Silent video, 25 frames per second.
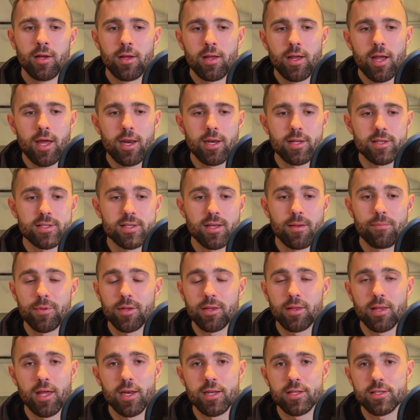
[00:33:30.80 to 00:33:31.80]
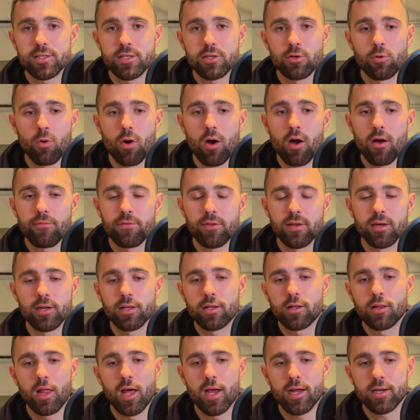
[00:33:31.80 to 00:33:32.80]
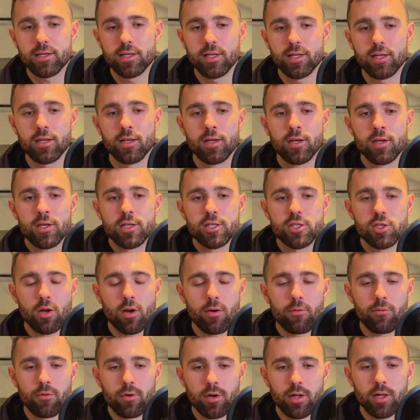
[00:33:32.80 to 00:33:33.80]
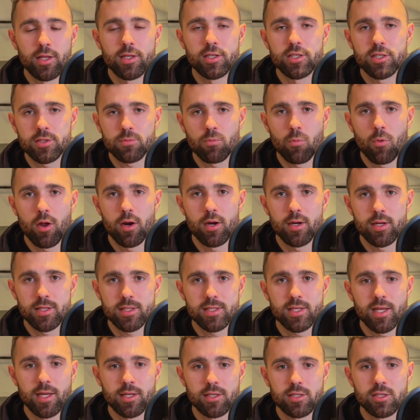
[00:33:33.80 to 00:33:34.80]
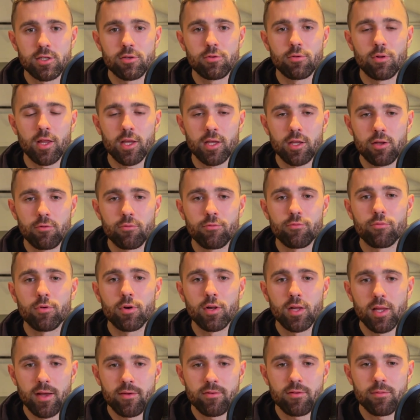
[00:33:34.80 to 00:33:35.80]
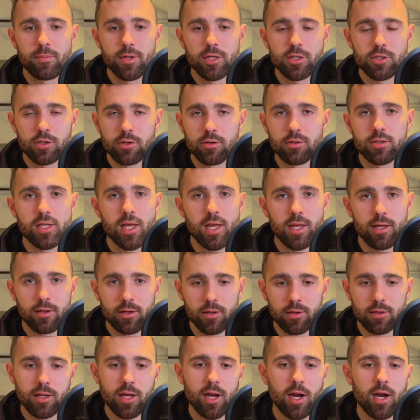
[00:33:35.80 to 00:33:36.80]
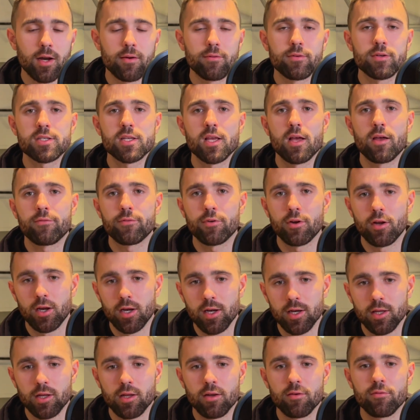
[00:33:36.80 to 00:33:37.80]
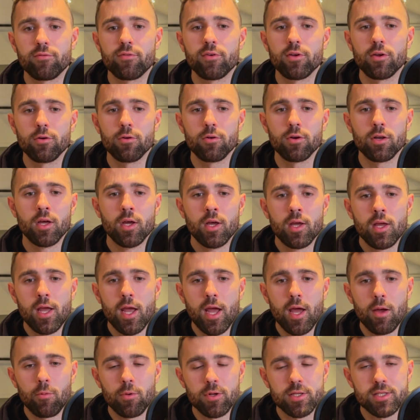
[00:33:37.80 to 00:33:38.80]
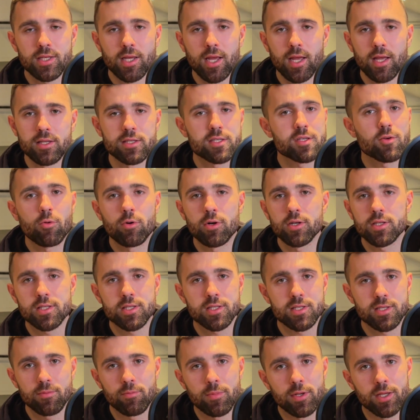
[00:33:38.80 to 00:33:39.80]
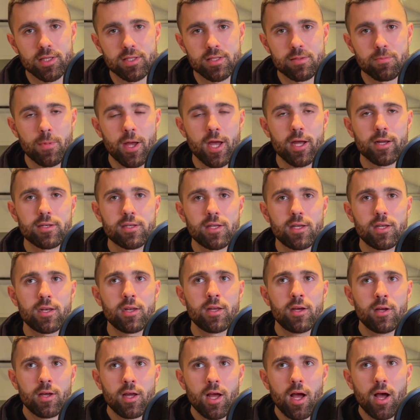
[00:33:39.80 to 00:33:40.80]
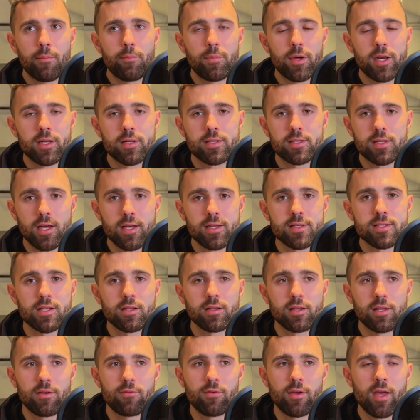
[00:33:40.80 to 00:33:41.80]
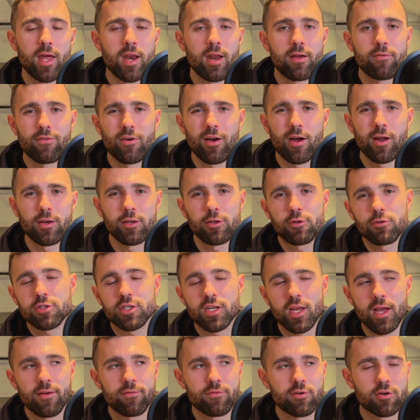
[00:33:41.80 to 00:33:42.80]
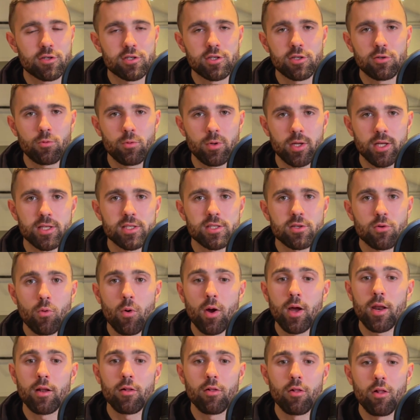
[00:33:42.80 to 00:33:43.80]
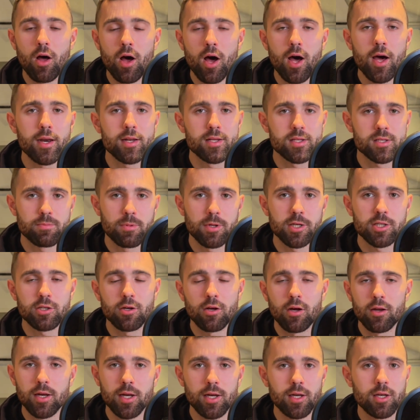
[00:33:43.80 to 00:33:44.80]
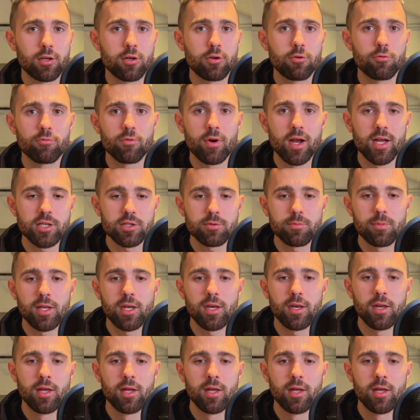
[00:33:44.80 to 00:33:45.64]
and it's something that is too often neglected. So I really just wanted to say too, like you really have to make sure you're taking good care of yourself, you're eating good food. And once again, soreness is to be expected, but it does alleviate, I find, usually after 2 weeks, quite a lot, especially on any new regimen.